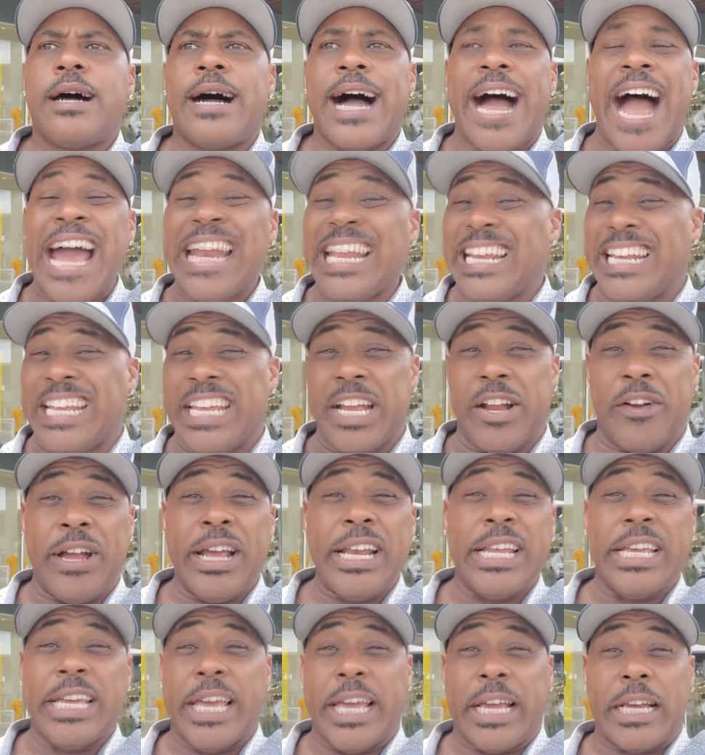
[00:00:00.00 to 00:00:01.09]
I didn't hear
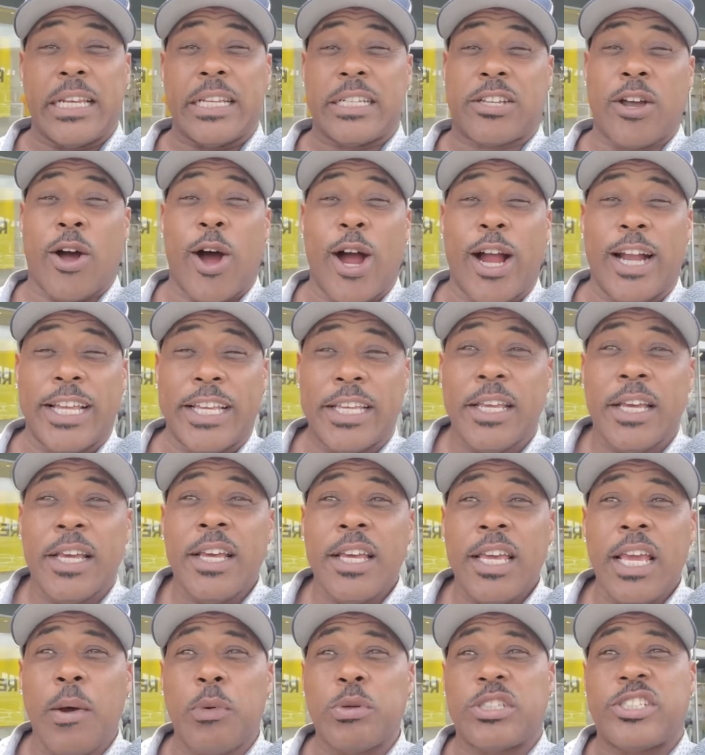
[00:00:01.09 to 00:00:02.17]
any English hardly.
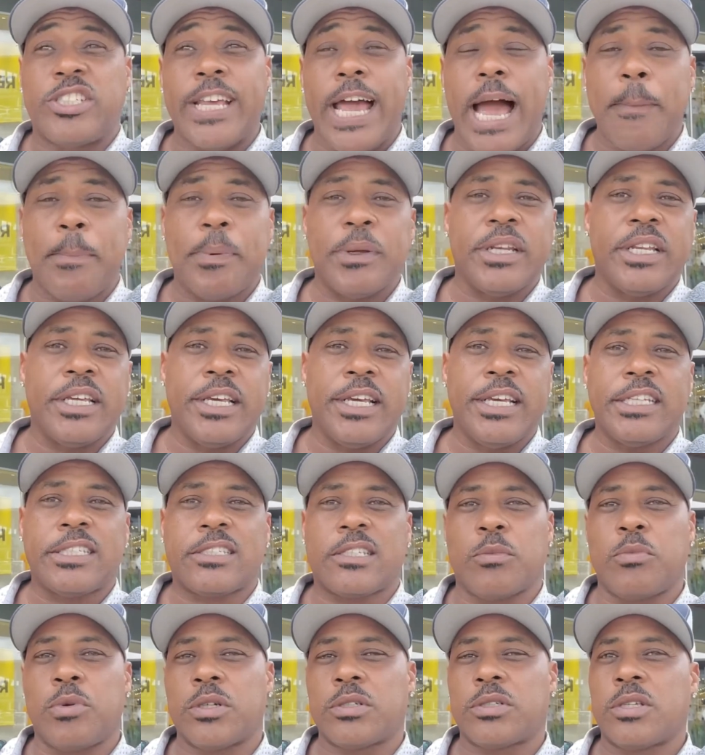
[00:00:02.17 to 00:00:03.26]
It was Japanese,
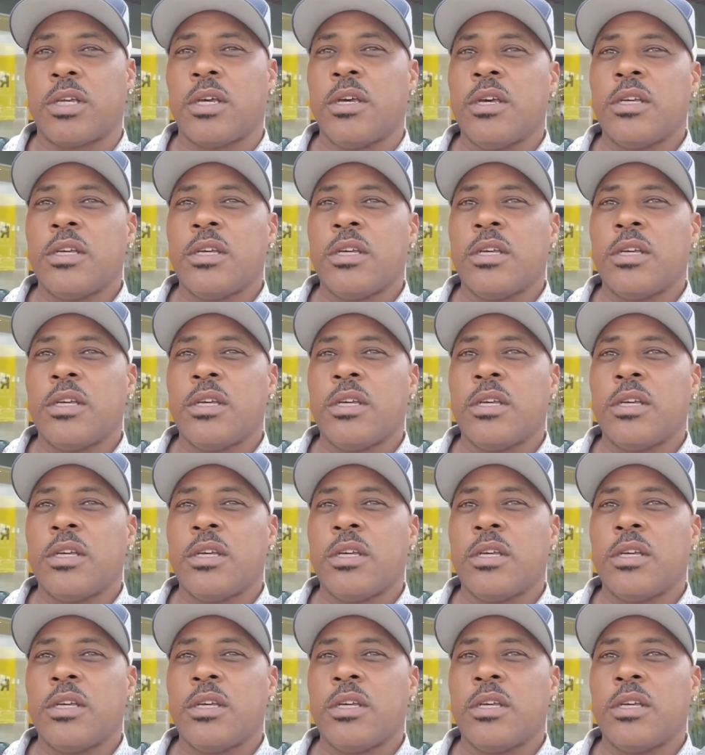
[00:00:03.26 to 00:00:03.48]
it was